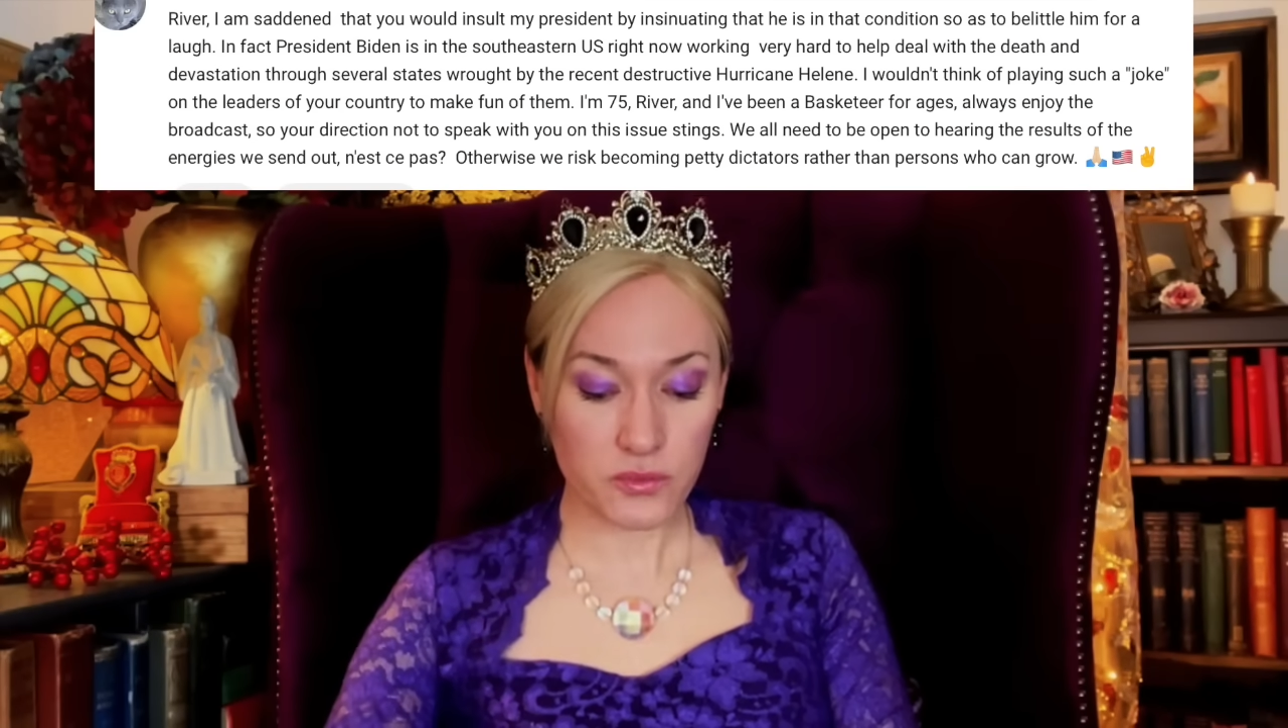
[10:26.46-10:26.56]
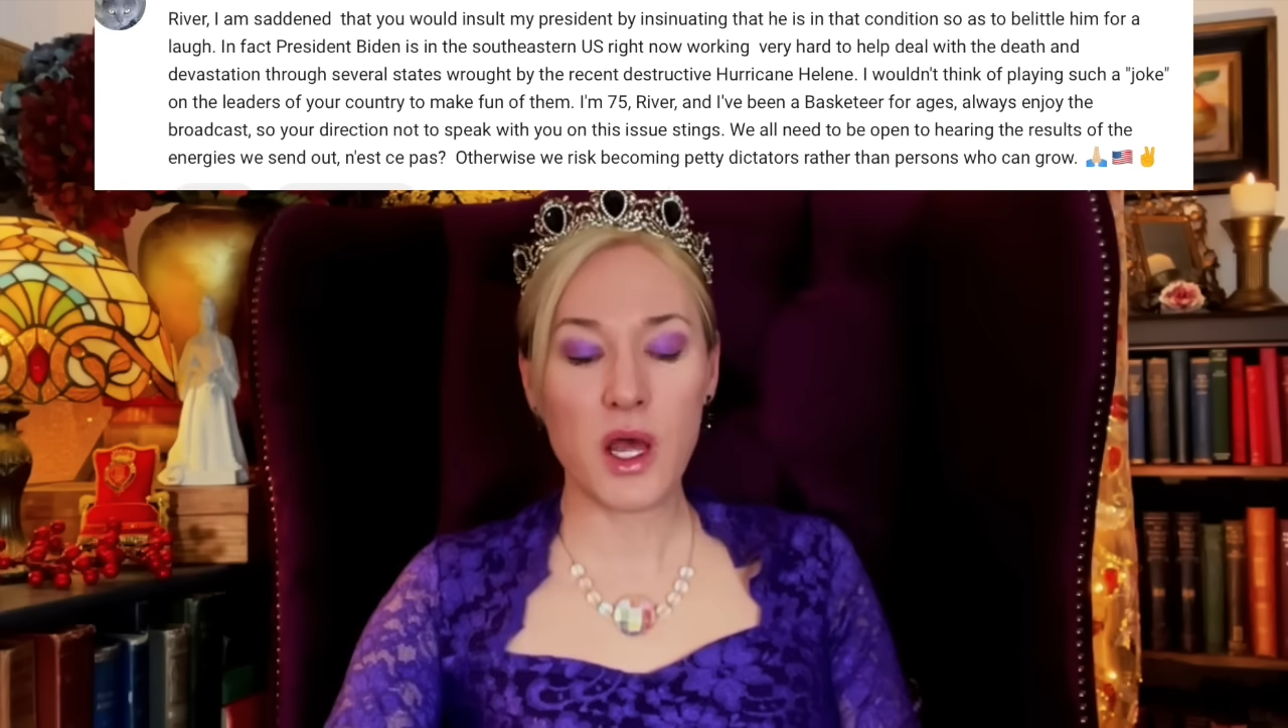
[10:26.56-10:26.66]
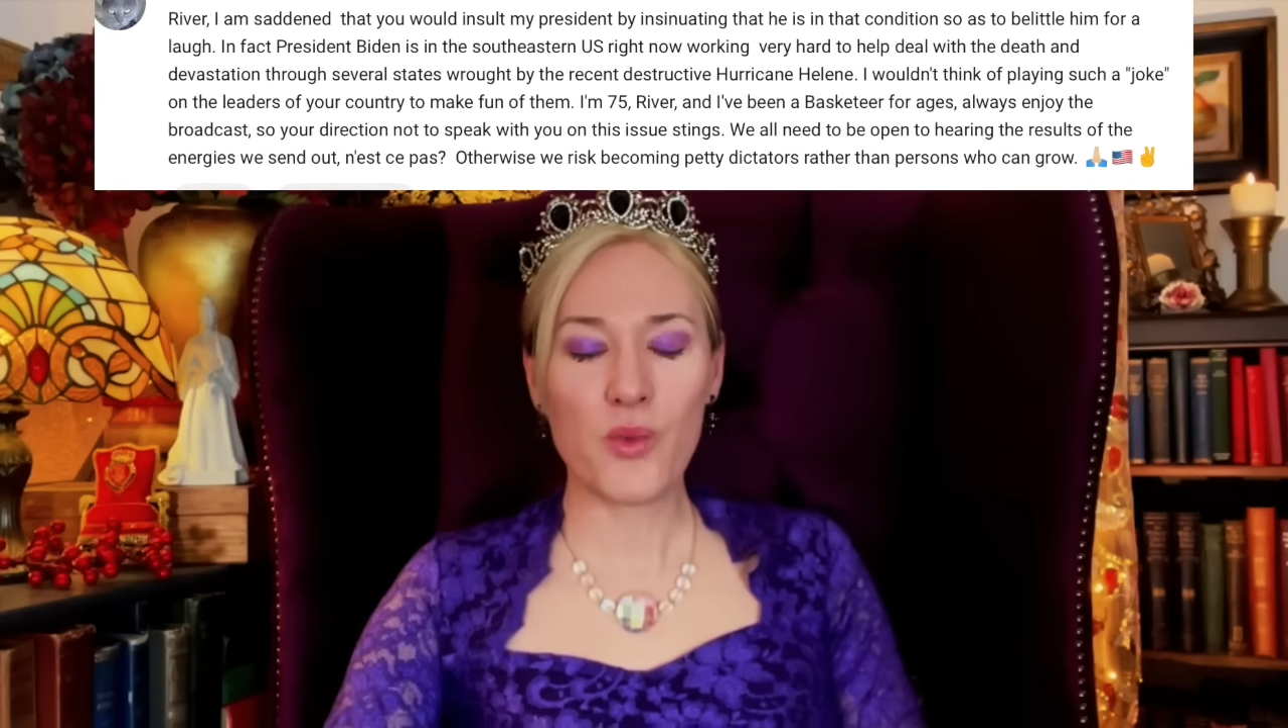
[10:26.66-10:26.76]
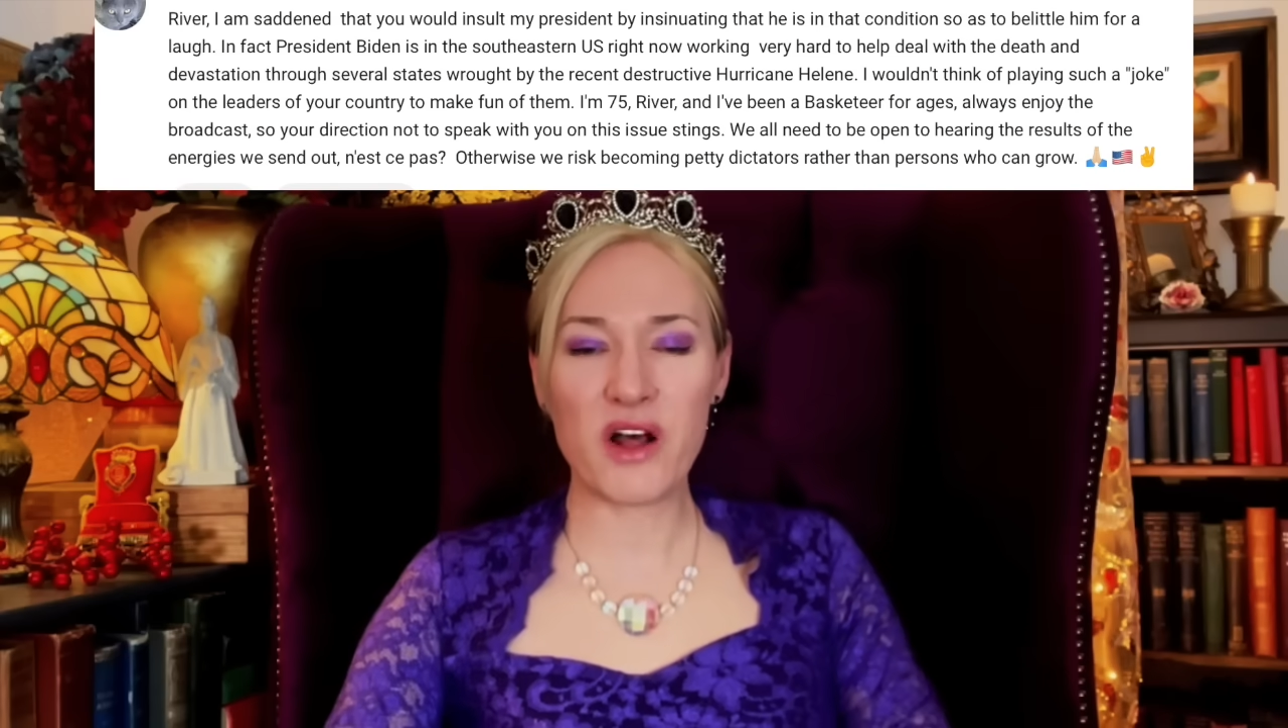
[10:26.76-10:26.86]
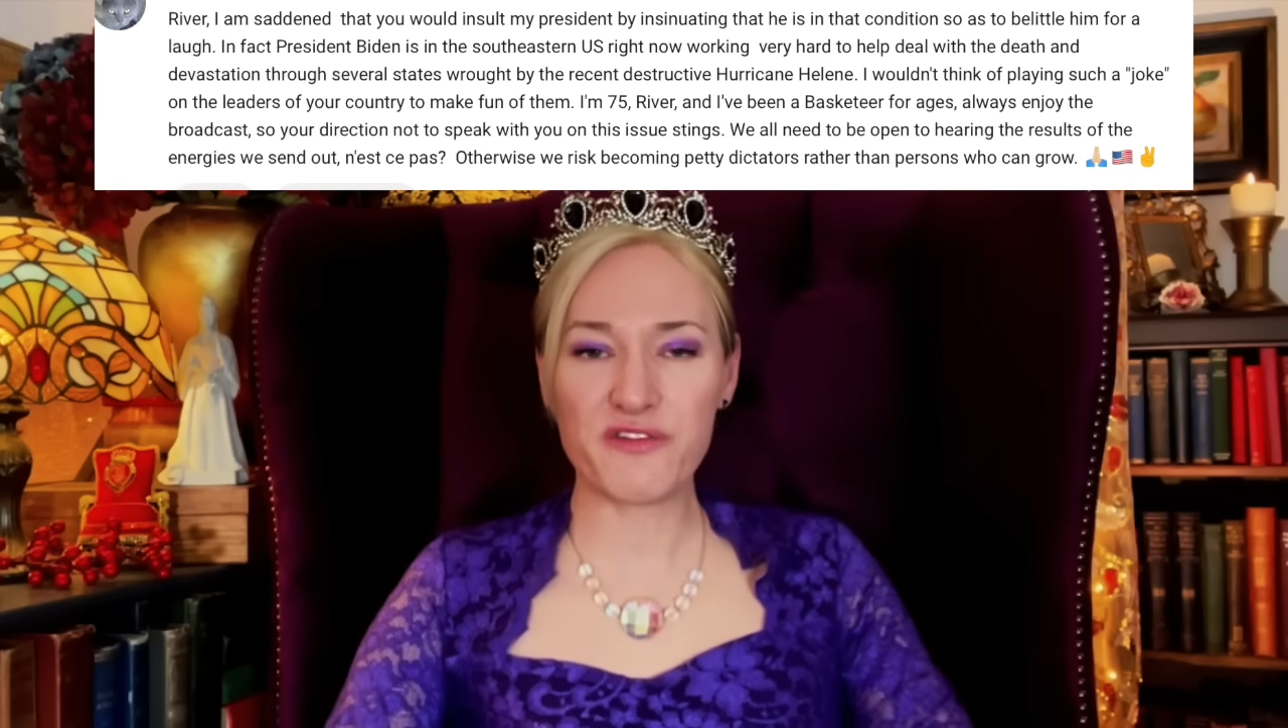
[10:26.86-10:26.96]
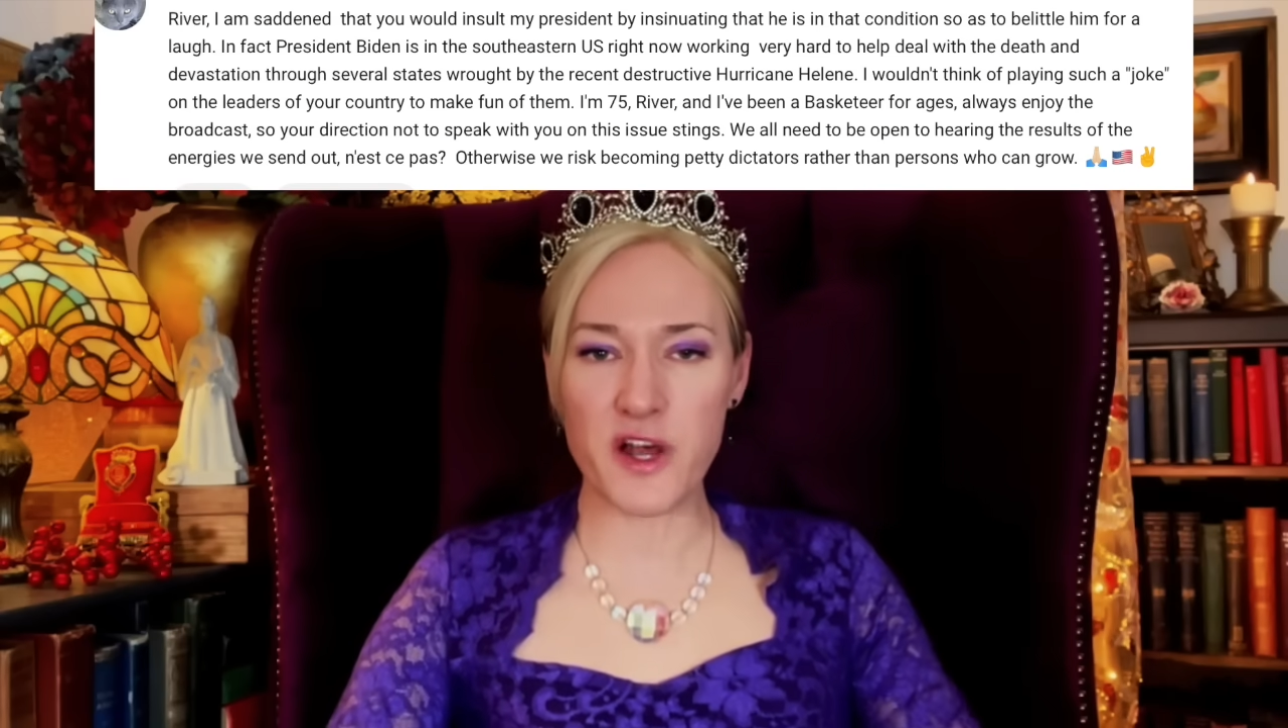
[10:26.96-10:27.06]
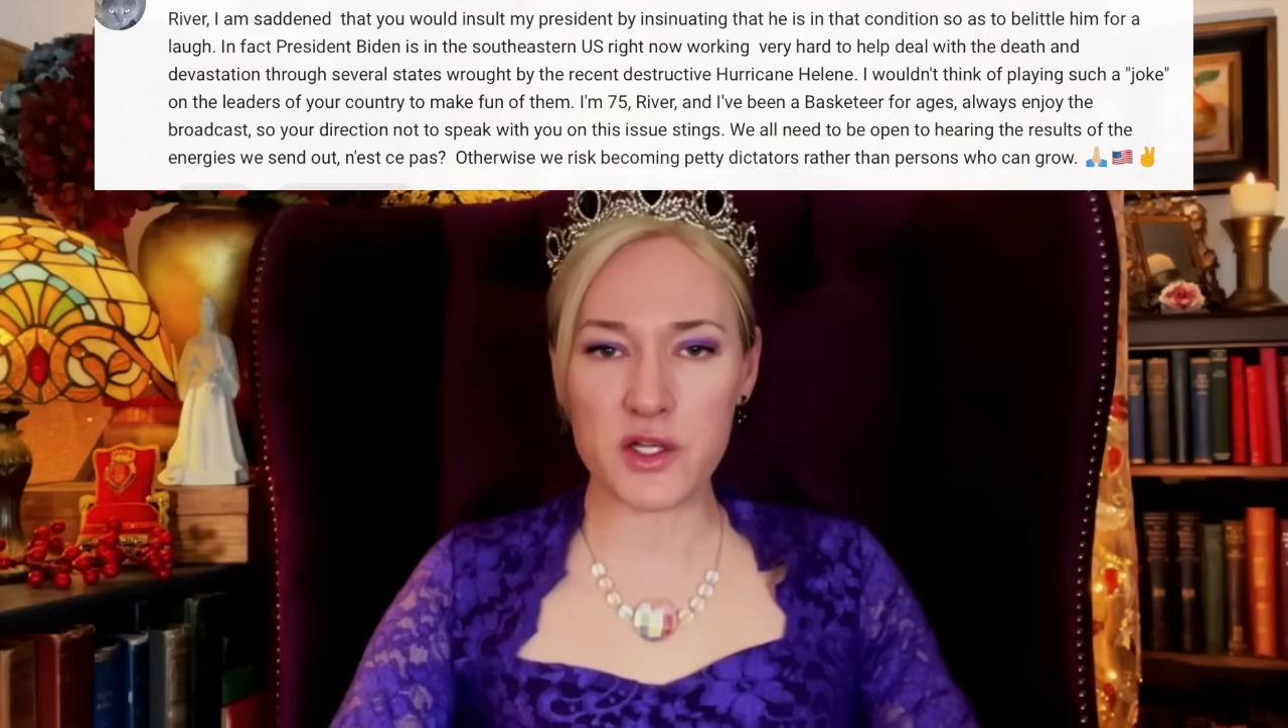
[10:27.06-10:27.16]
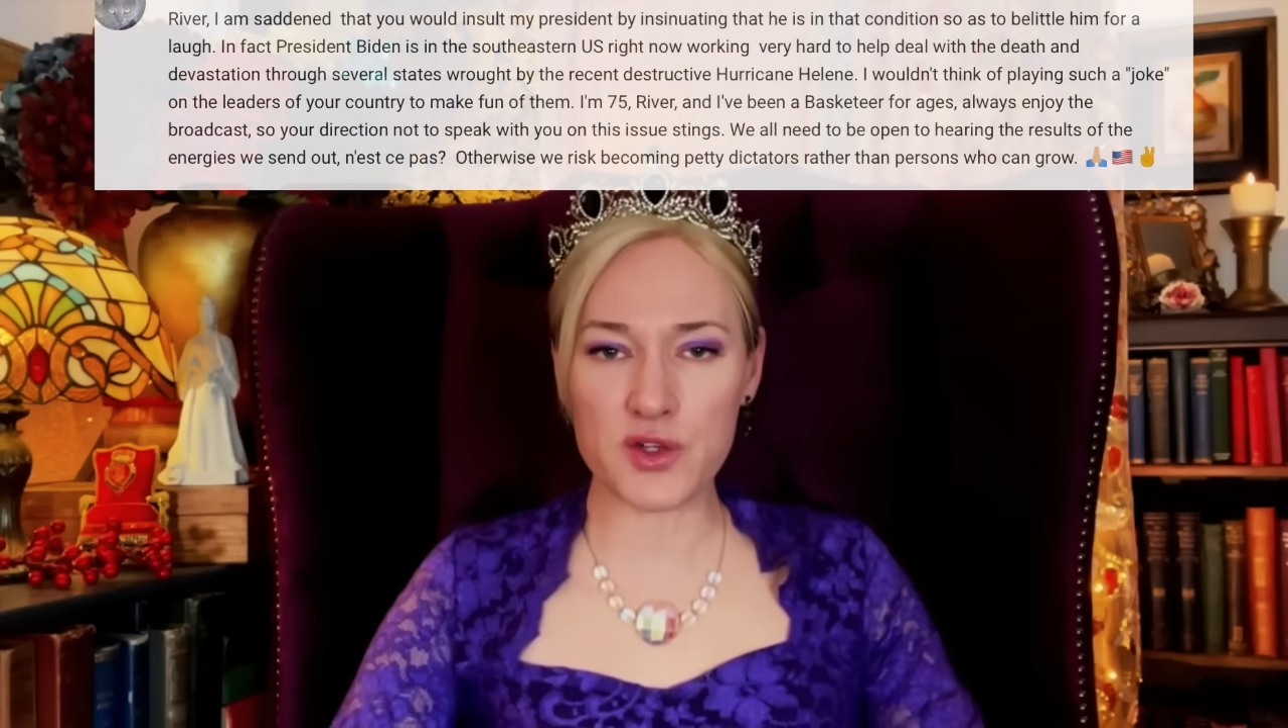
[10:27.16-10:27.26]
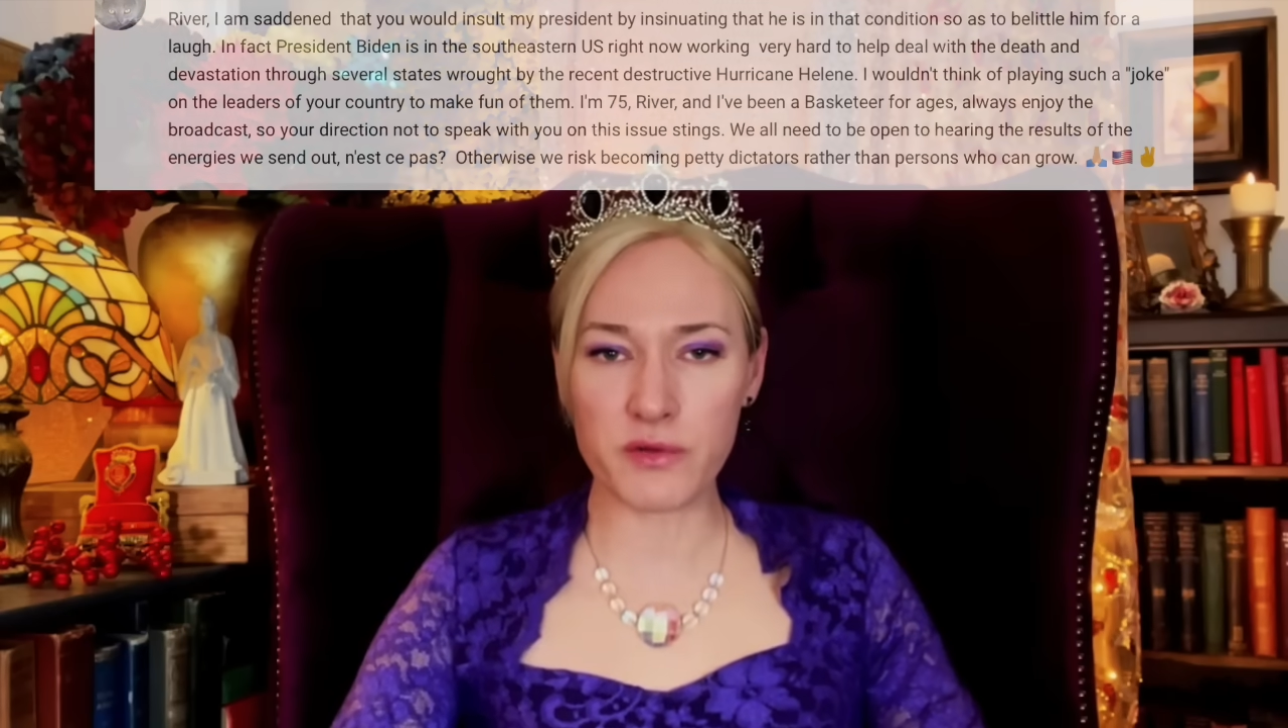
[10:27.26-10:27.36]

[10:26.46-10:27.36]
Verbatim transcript: Well, first